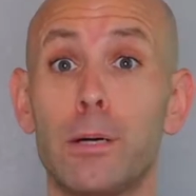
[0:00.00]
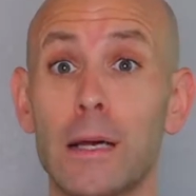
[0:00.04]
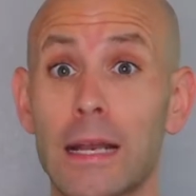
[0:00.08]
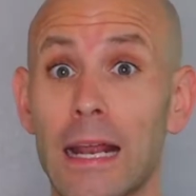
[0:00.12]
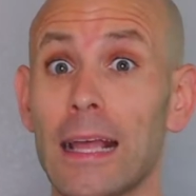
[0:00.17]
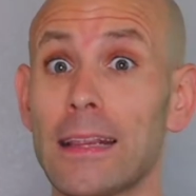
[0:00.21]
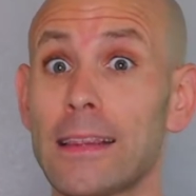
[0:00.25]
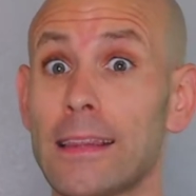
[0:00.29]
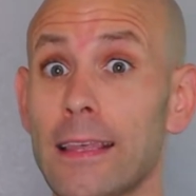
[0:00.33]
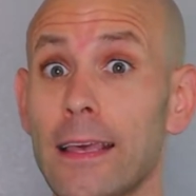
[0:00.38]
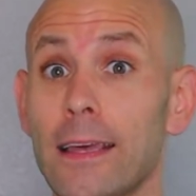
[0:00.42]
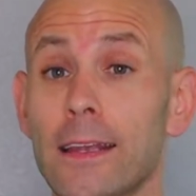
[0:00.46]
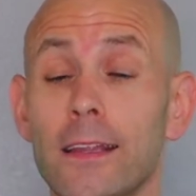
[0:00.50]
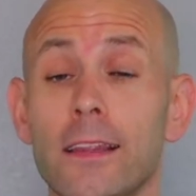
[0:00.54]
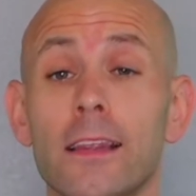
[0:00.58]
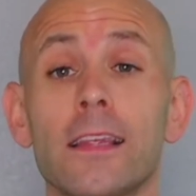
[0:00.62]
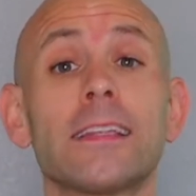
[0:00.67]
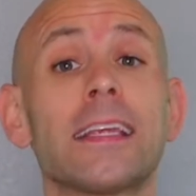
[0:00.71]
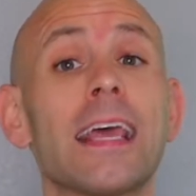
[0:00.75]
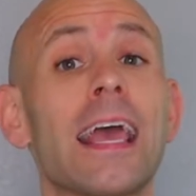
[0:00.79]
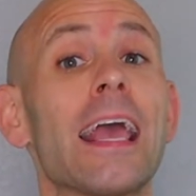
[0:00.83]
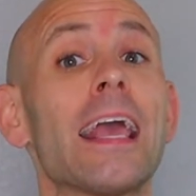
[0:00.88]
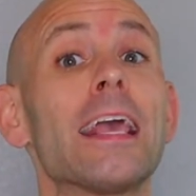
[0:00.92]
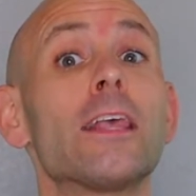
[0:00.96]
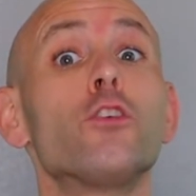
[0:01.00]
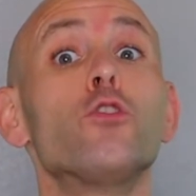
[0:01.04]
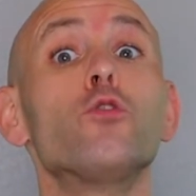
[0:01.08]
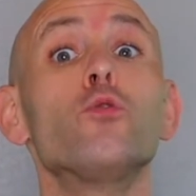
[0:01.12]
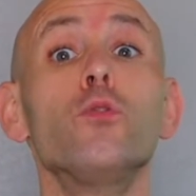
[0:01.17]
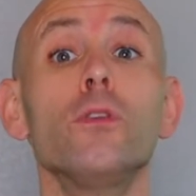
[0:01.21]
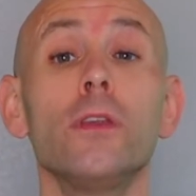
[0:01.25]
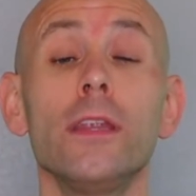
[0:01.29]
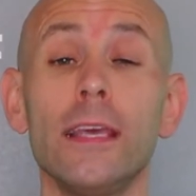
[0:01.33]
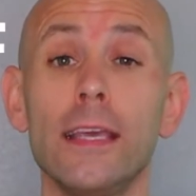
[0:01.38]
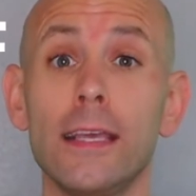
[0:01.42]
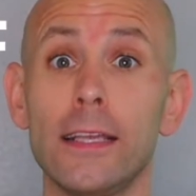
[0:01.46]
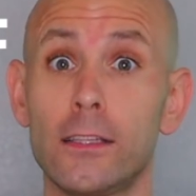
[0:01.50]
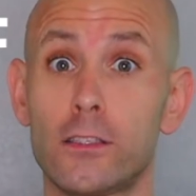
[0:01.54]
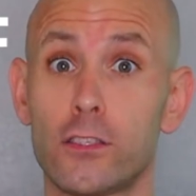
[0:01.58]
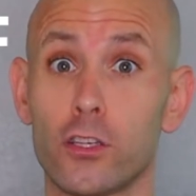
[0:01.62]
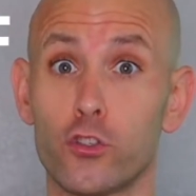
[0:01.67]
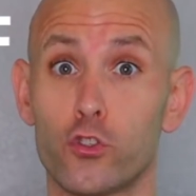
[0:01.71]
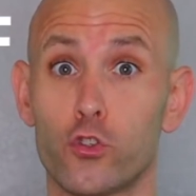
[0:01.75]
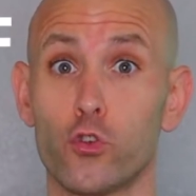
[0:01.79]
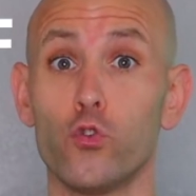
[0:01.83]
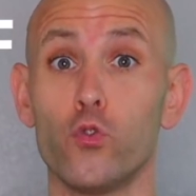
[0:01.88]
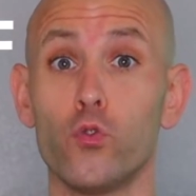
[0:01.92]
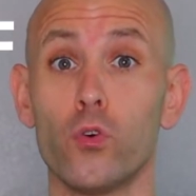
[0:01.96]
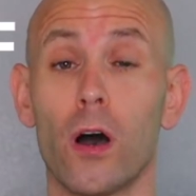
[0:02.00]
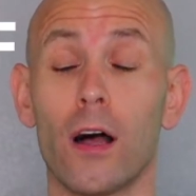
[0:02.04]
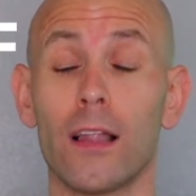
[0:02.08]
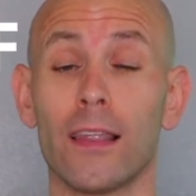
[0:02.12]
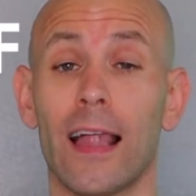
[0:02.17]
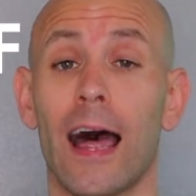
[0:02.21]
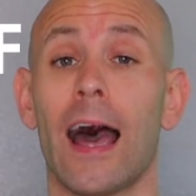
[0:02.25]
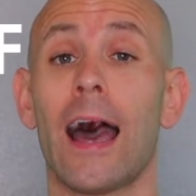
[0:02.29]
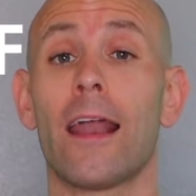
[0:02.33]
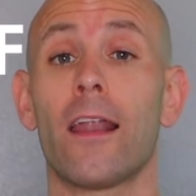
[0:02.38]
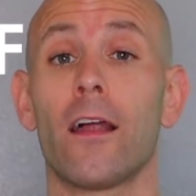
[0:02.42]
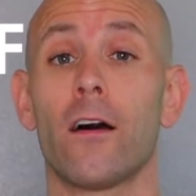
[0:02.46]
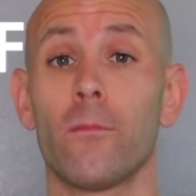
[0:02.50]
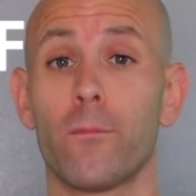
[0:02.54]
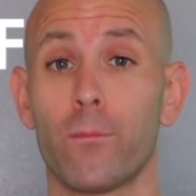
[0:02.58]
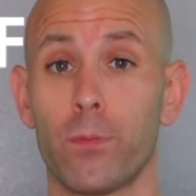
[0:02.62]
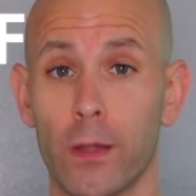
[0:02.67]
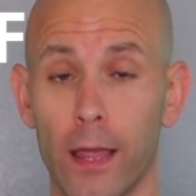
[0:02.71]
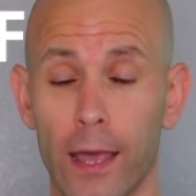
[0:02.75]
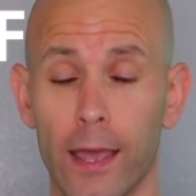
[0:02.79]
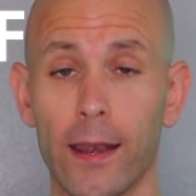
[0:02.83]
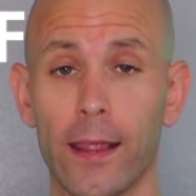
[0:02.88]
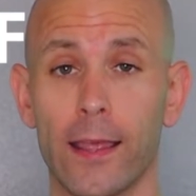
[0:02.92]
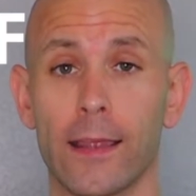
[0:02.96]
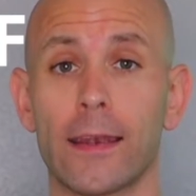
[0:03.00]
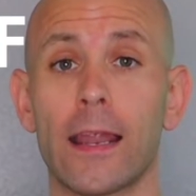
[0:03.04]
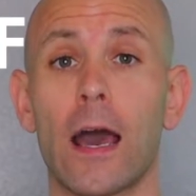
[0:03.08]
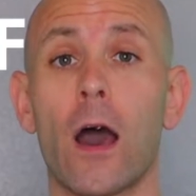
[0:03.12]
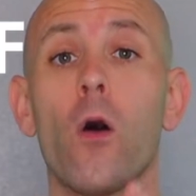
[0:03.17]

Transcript: But at the end of the day, you need to do a lot of planning.